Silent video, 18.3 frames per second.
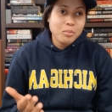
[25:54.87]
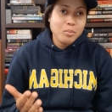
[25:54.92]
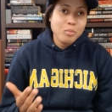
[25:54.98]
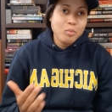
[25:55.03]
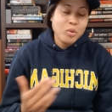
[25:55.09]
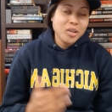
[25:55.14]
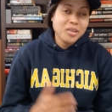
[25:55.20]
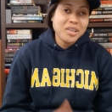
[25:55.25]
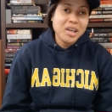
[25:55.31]

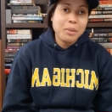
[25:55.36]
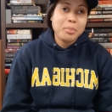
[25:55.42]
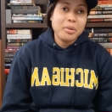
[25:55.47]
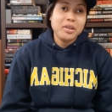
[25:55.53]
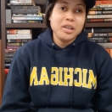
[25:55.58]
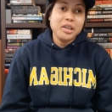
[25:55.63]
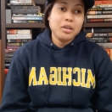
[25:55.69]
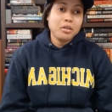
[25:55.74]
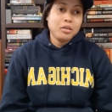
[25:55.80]
what type of
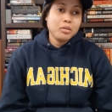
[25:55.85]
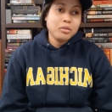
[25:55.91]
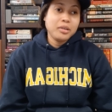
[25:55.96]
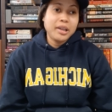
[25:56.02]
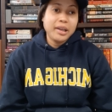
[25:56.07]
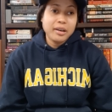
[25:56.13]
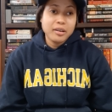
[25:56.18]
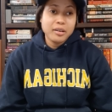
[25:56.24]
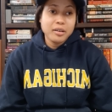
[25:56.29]
deal
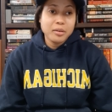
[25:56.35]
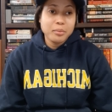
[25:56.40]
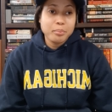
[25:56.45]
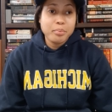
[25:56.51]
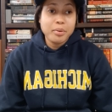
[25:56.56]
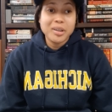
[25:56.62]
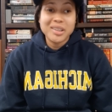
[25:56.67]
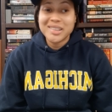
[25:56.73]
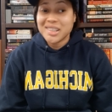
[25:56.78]
they're
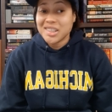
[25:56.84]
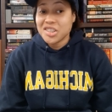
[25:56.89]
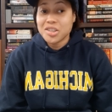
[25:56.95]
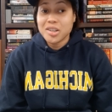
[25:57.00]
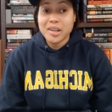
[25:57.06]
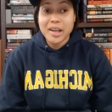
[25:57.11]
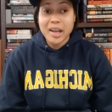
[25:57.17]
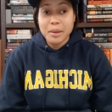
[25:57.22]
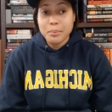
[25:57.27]

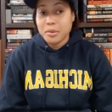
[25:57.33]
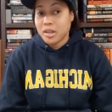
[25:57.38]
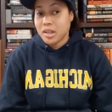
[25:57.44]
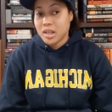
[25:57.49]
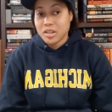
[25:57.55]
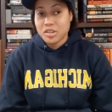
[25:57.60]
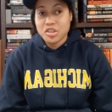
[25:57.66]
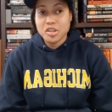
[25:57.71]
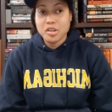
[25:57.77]
potentially able to
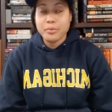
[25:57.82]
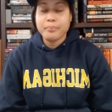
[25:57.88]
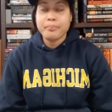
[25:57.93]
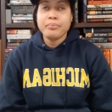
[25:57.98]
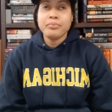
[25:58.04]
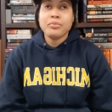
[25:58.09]
get you